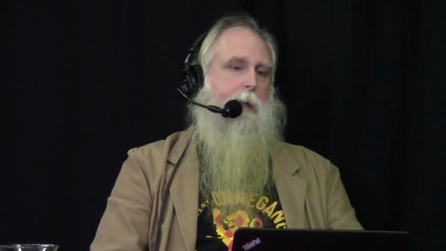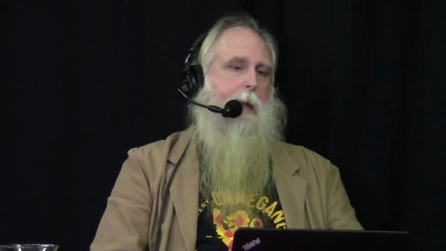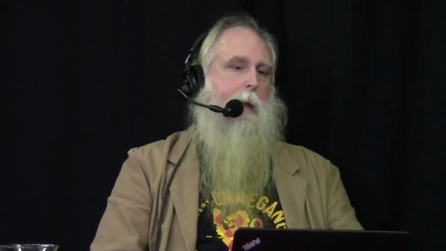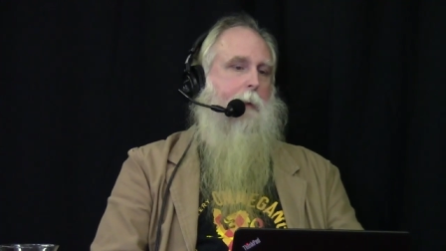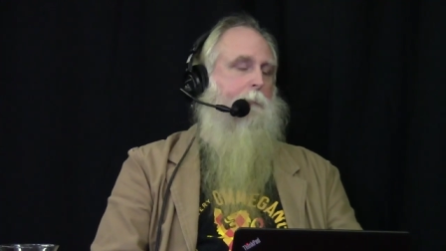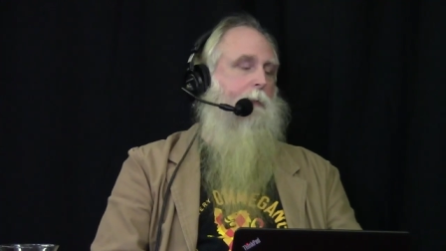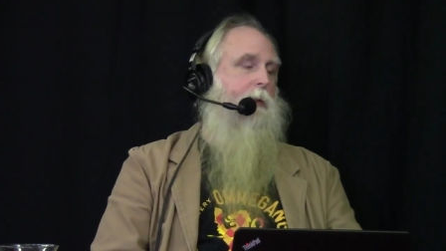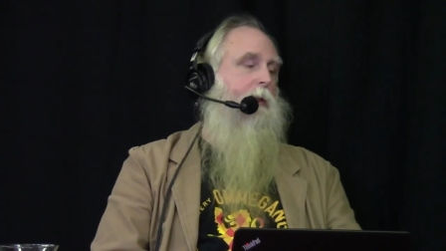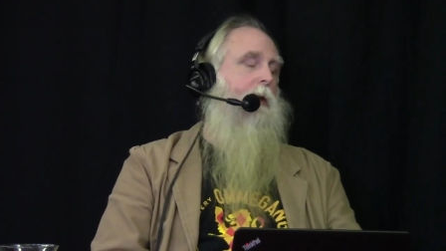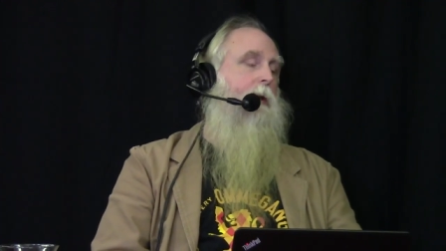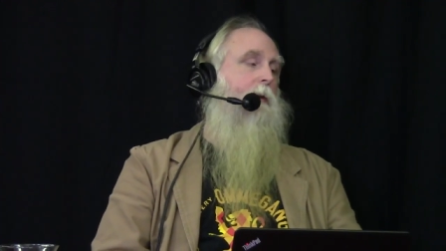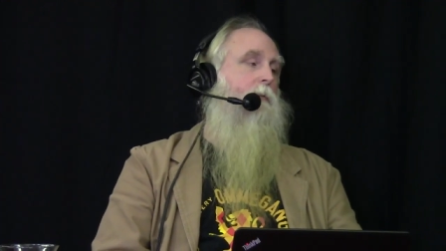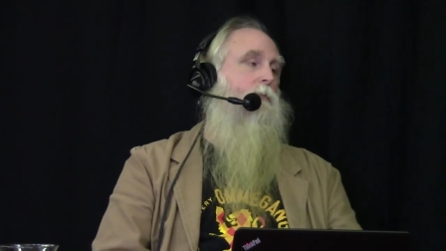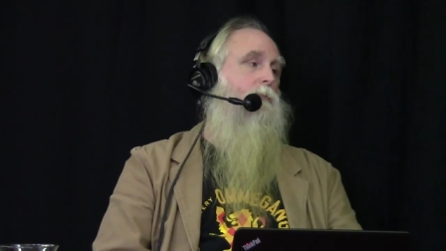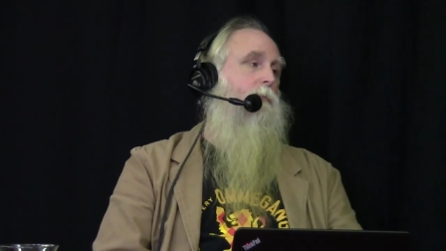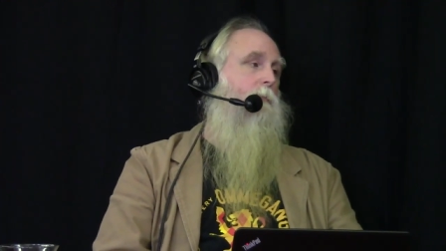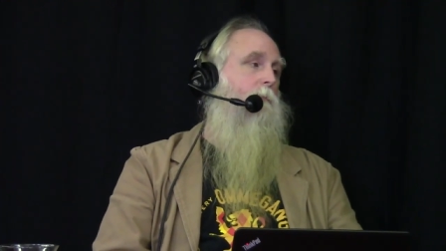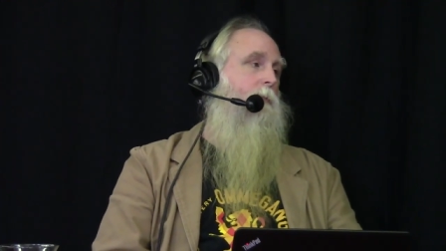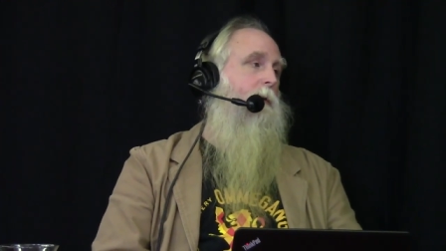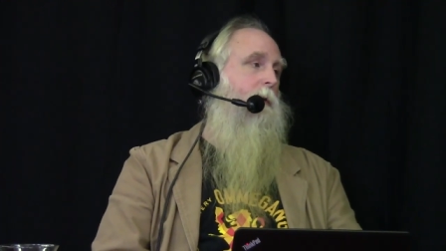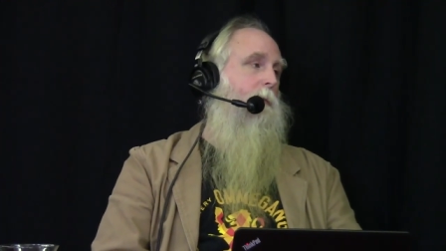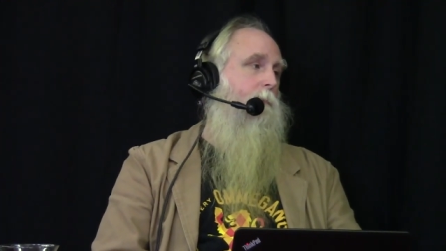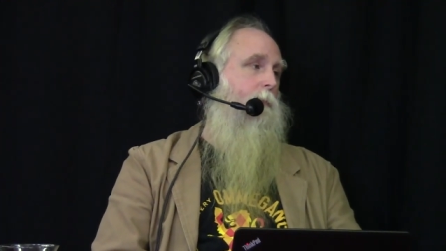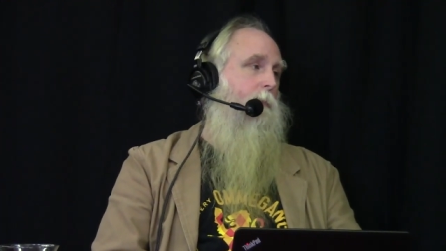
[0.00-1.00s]
application
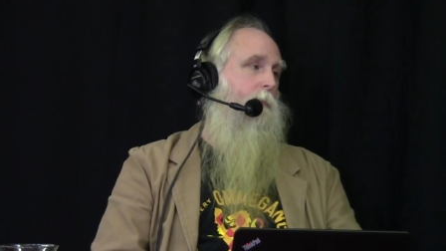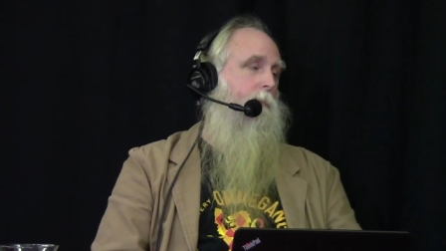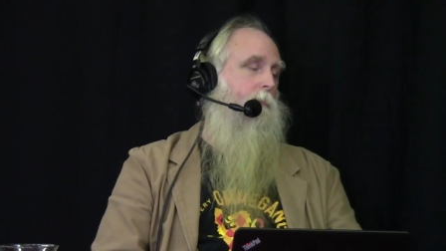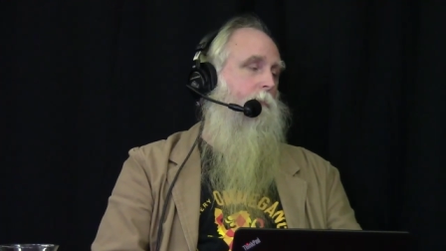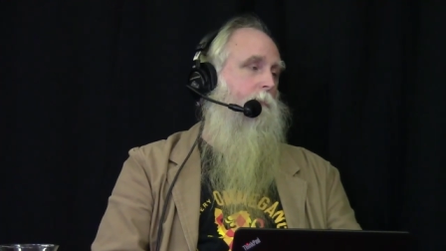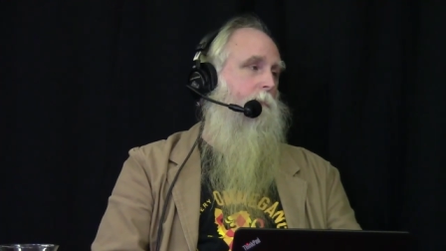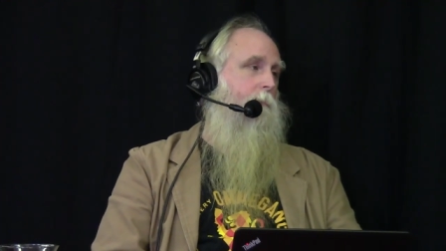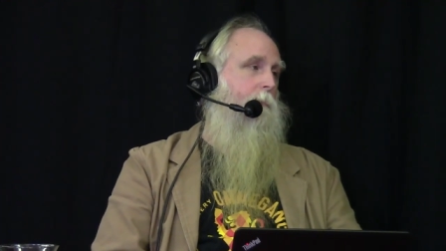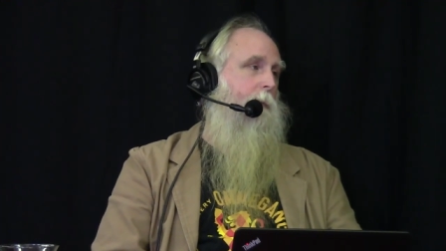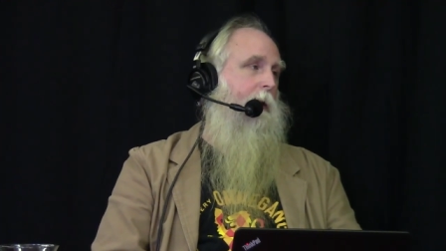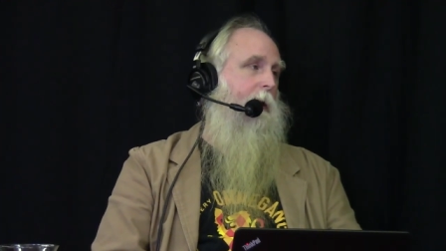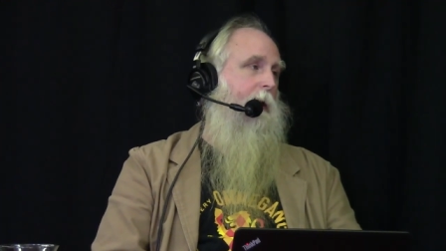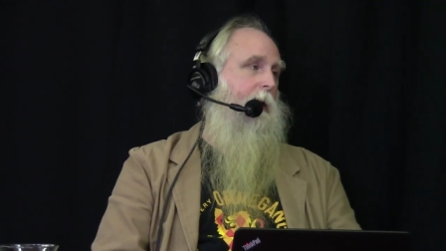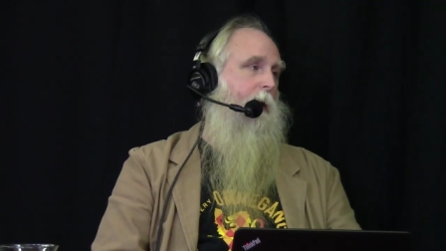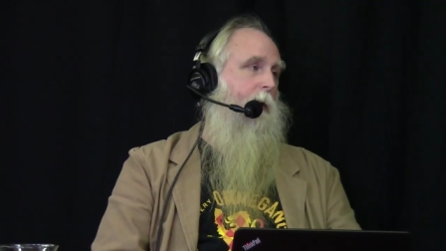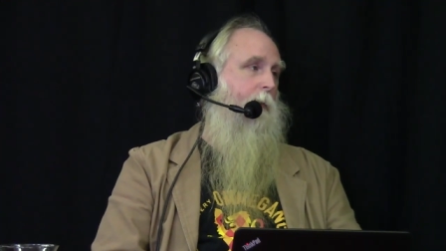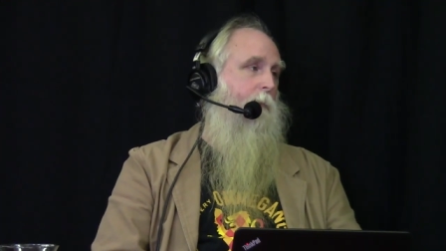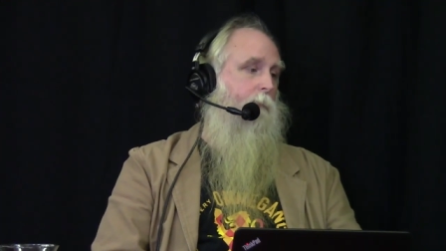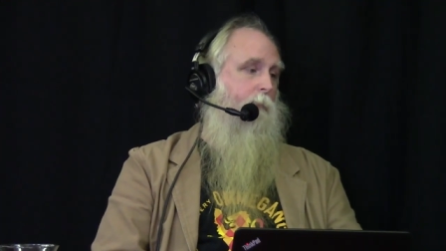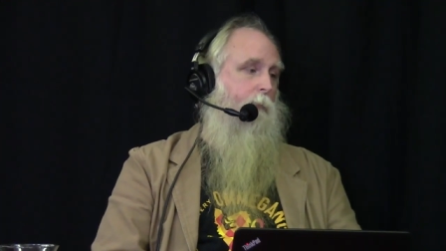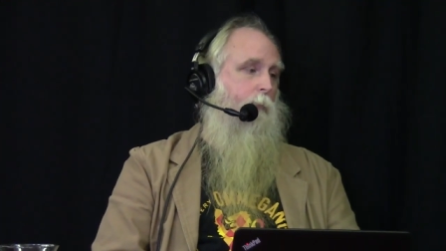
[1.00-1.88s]
people may have